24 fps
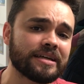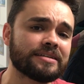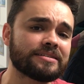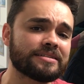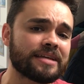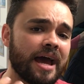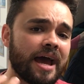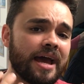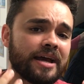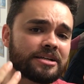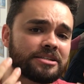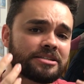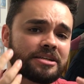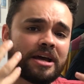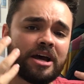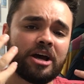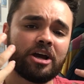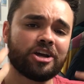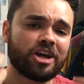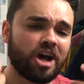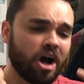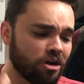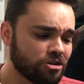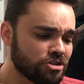It takes
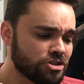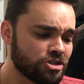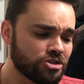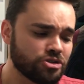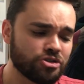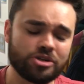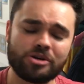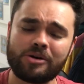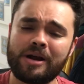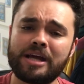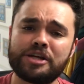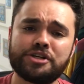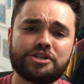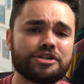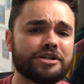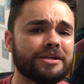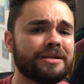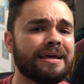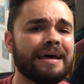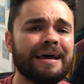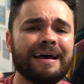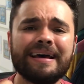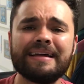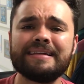
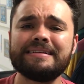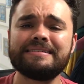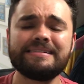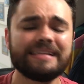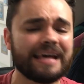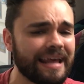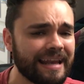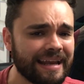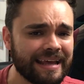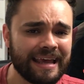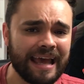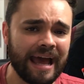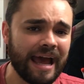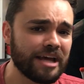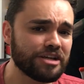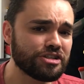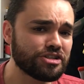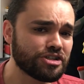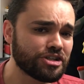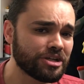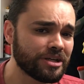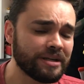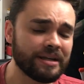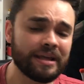concentration,
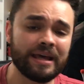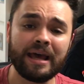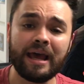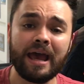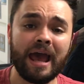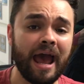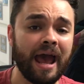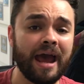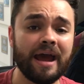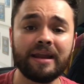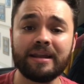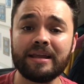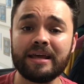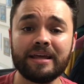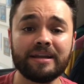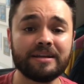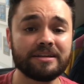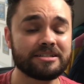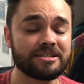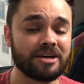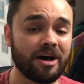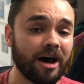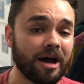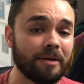dedication, and in
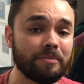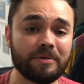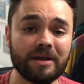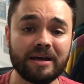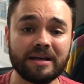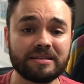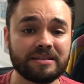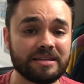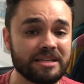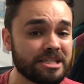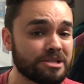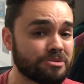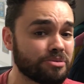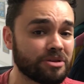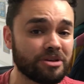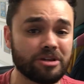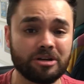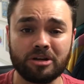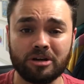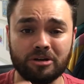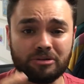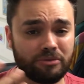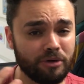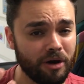a time like this with
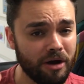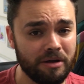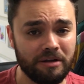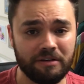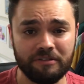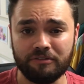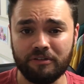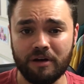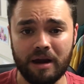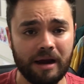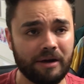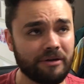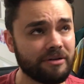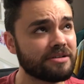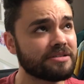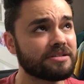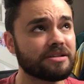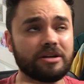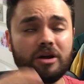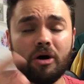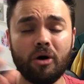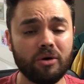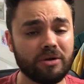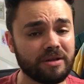the coronavirus
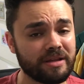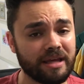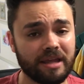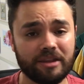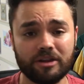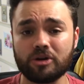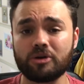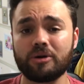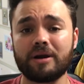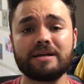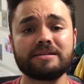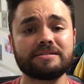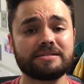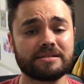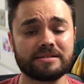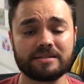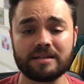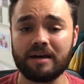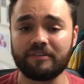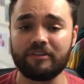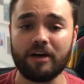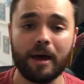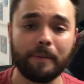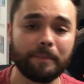and all the other crazy
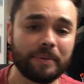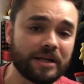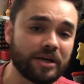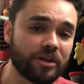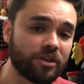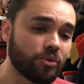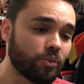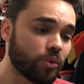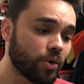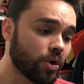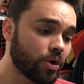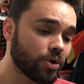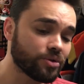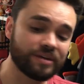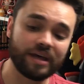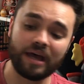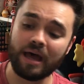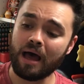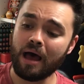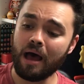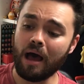stuff happening in the world,